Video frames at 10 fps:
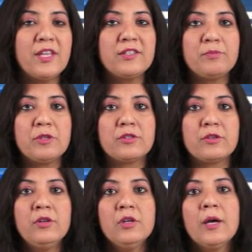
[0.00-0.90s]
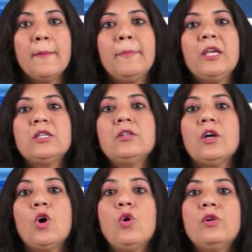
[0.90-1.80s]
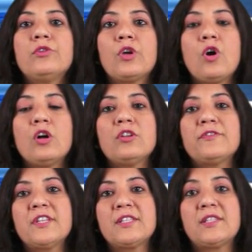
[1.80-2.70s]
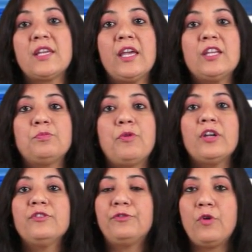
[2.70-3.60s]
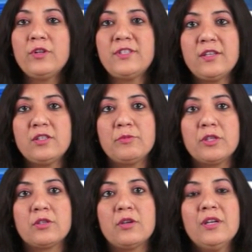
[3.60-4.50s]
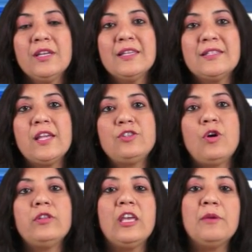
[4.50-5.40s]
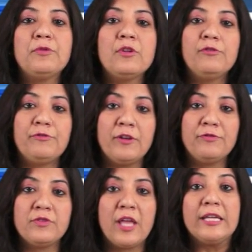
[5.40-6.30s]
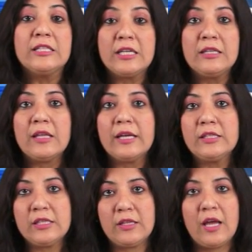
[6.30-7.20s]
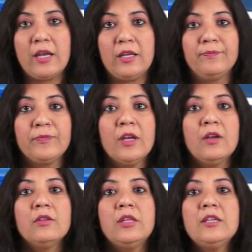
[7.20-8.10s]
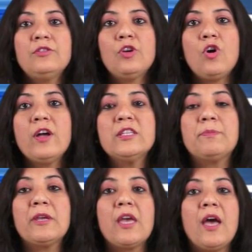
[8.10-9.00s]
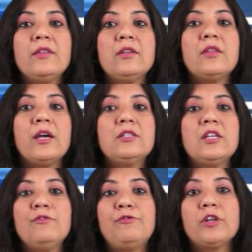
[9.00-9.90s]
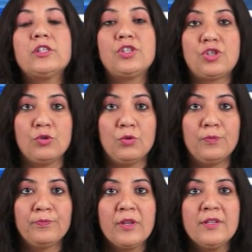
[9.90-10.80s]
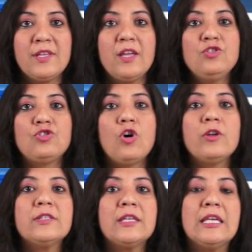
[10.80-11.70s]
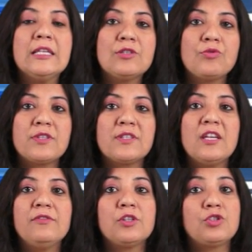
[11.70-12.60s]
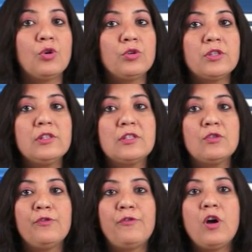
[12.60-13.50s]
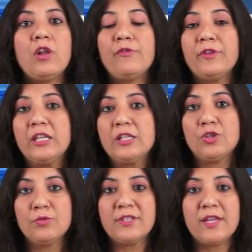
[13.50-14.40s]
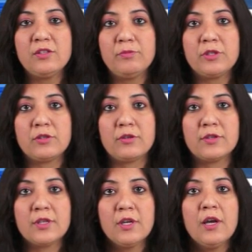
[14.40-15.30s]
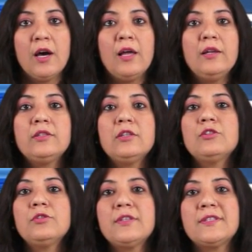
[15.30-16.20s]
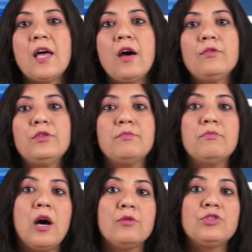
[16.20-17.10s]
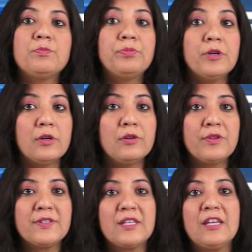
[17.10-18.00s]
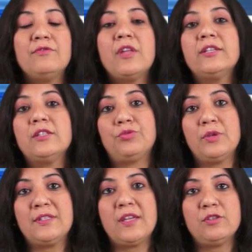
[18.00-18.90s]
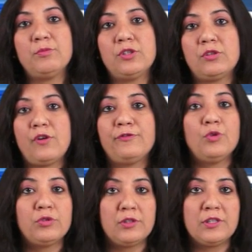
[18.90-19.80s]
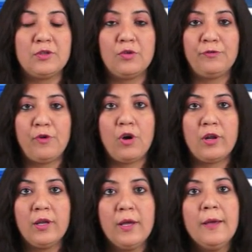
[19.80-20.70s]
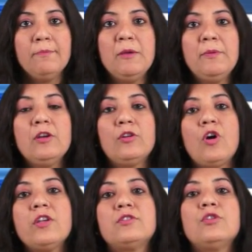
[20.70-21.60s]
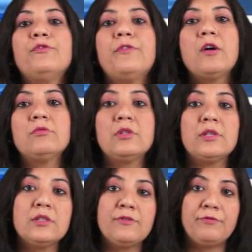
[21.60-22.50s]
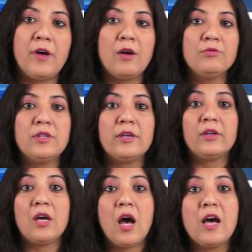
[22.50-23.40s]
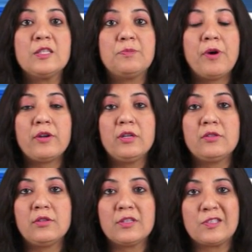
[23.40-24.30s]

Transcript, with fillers: centimeter, beating the old record of 68.4 centimeter set on April 5, 1999. These records began in 1942. St. John's East received a total snowfall of 82 centimeters. A little to the south, Mount Pearl received 93 centimeters of total snowfall. People across Newfoundland found their cars buried in the